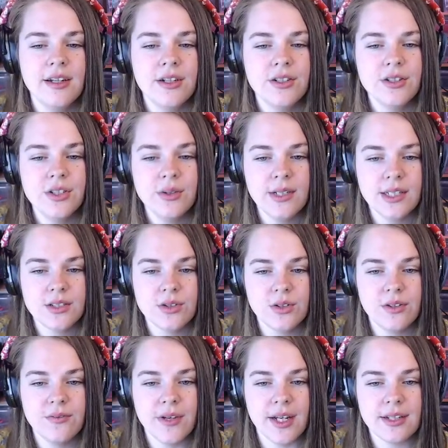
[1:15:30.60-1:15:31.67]
do an
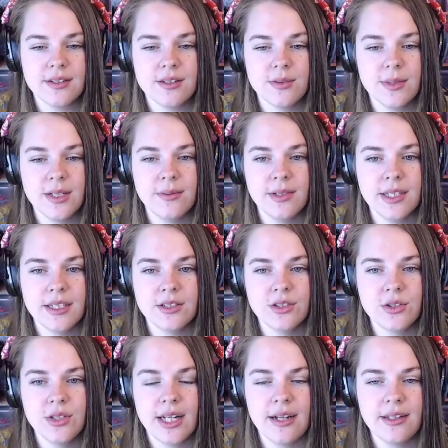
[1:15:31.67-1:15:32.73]
extrude first. We will
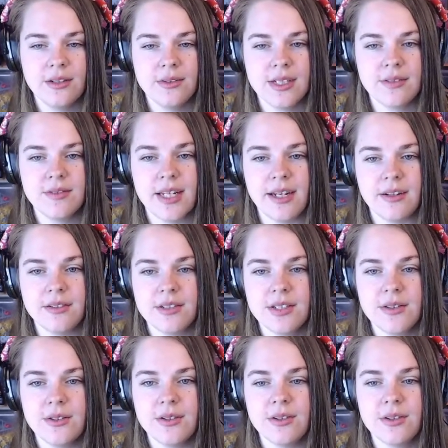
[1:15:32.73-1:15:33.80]
extrude our little dovetail
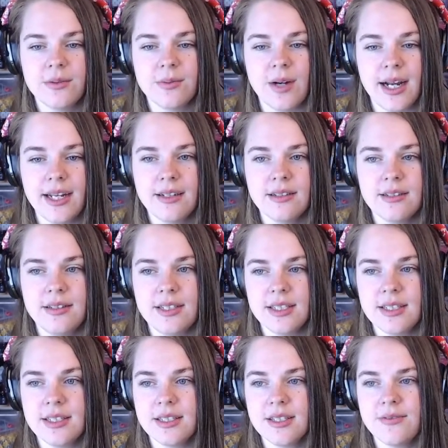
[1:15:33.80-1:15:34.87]
to the right
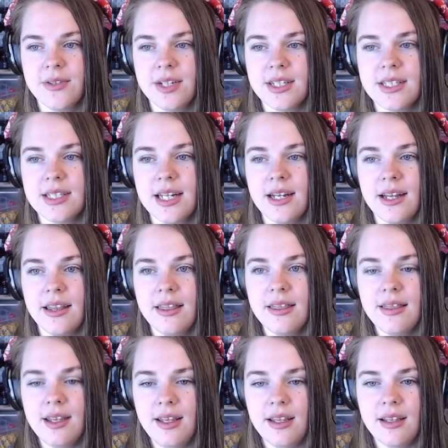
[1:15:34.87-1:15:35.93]
distance first. And I
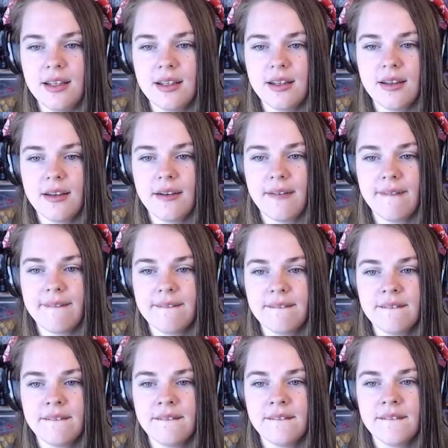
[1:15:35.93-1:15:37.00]
think
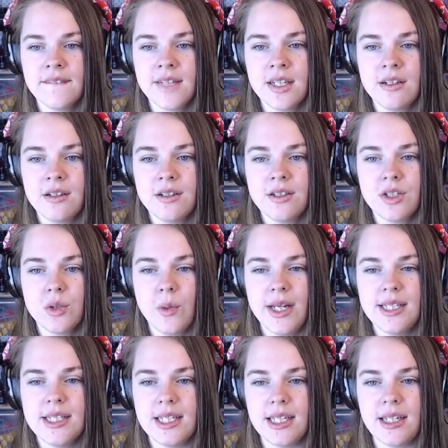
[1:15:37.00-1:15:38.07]

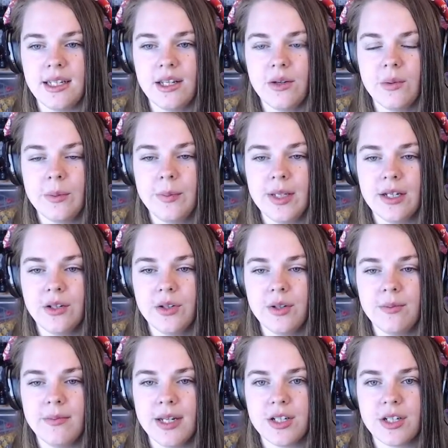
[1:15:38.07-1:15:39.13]
20 will be a
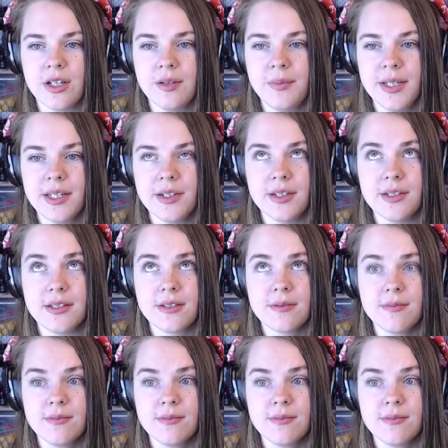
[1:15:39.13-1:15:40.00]
good measure because